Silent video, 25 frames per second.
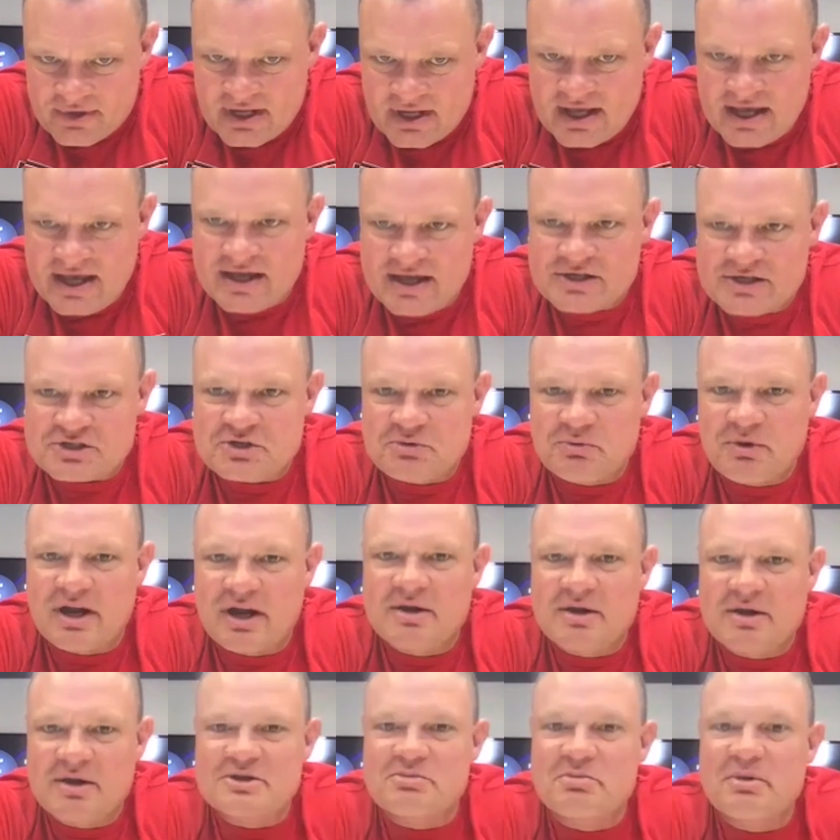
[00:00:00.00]
and she
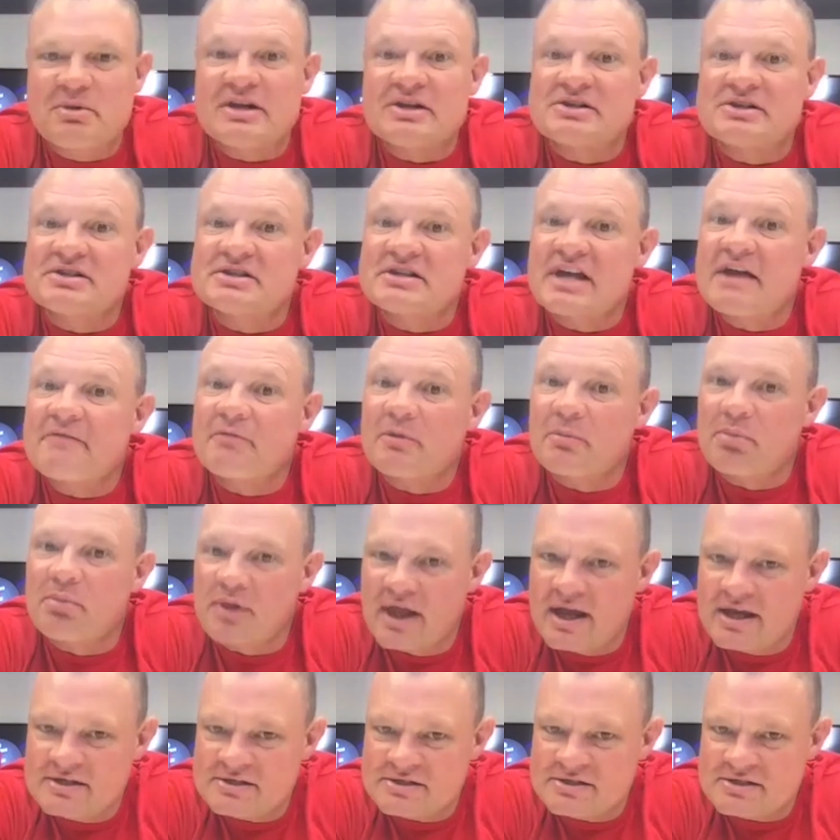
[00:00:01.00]
wanted us to be in a safer
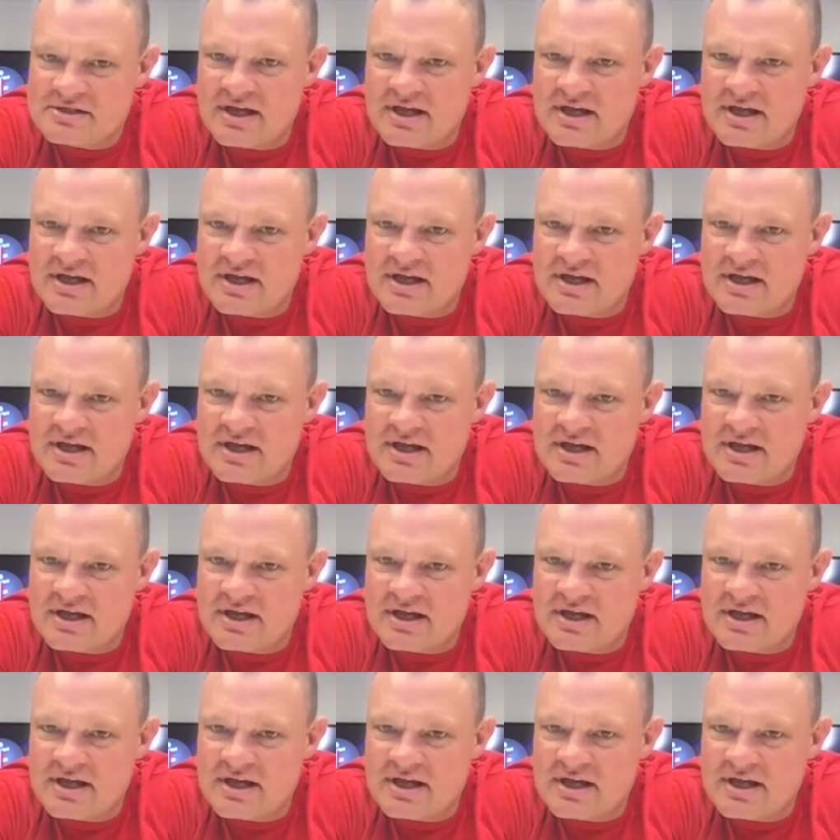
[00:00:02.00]
place.